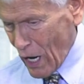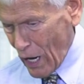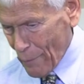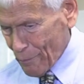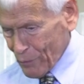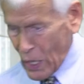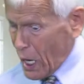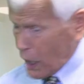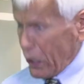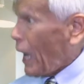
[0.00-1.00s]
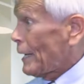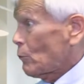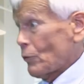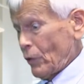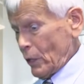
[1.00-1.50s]
A client
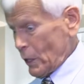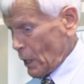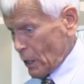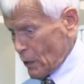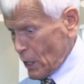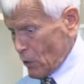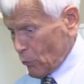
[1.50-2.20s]
was in a